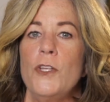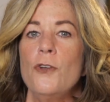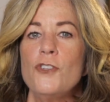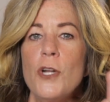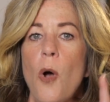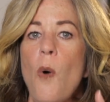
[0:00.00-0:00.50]
you
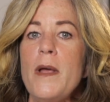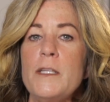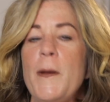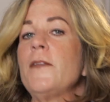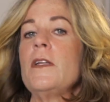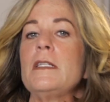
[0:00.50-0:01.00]
should always
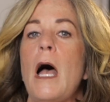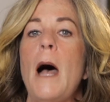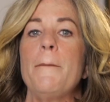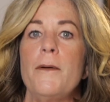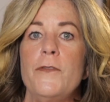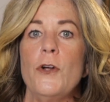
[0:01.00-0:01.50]
be at the
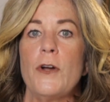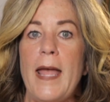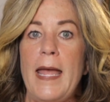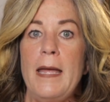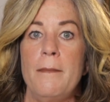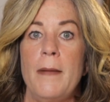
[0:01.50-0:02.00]
top of your
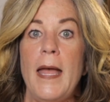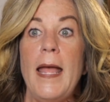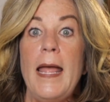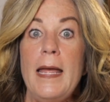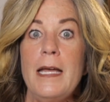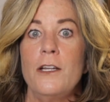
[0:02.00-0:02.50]
game
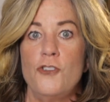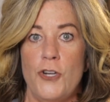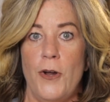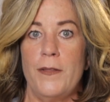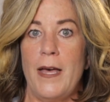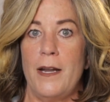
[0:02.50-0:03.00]
and
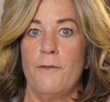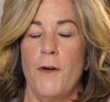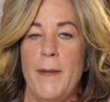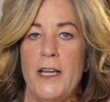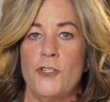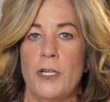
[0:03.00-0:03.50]
sharing that
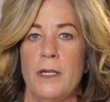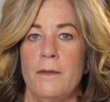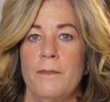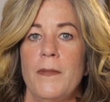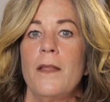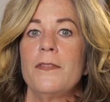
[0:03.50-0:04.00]
information.
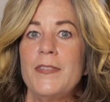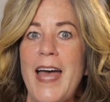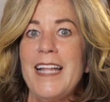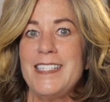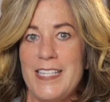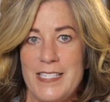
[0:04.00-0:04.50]

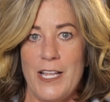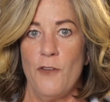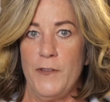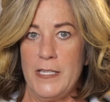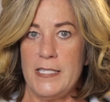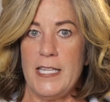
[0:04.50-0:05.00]
That's the
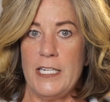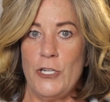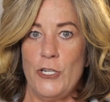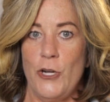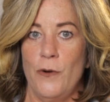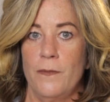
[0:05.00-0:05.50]
selfless thing to
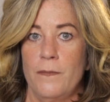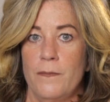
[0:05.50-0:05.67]
do.